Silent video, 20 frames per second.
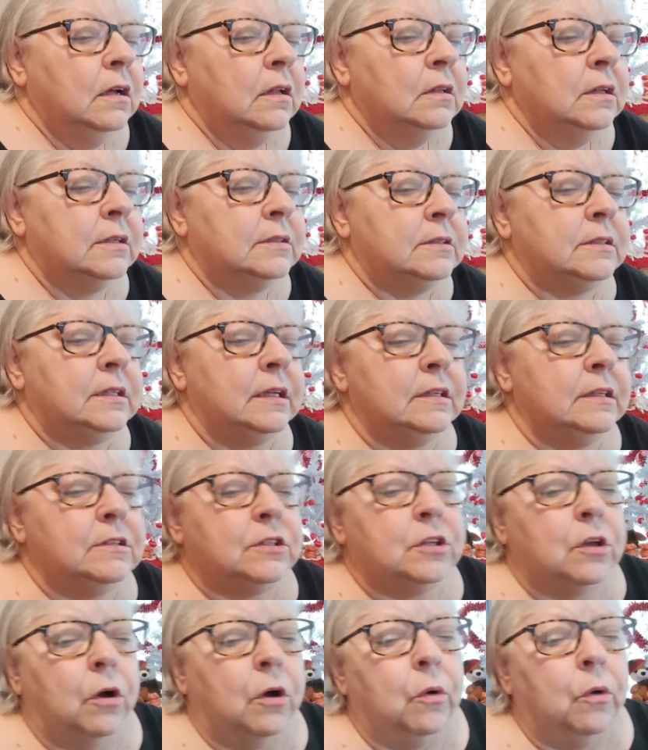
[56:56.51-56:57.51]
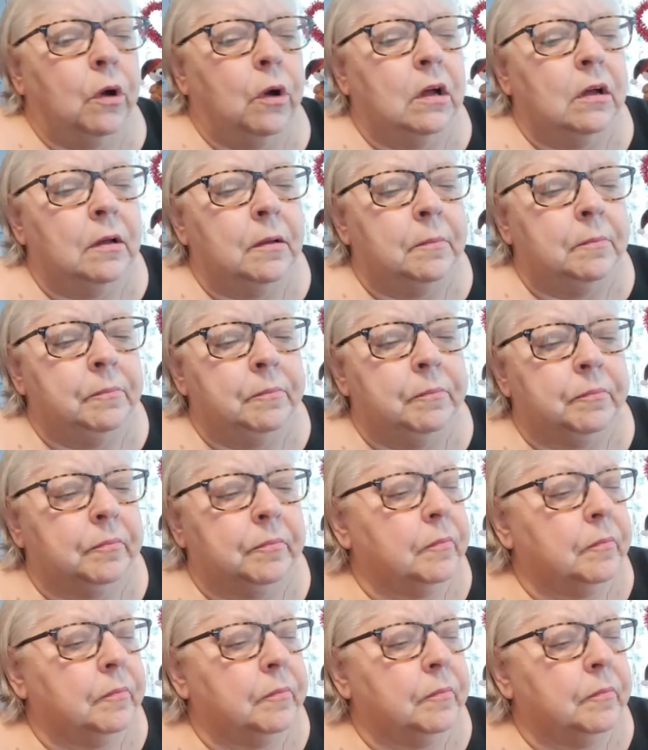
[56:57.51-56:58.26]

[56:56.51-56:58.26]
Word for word: Let's see. So, um,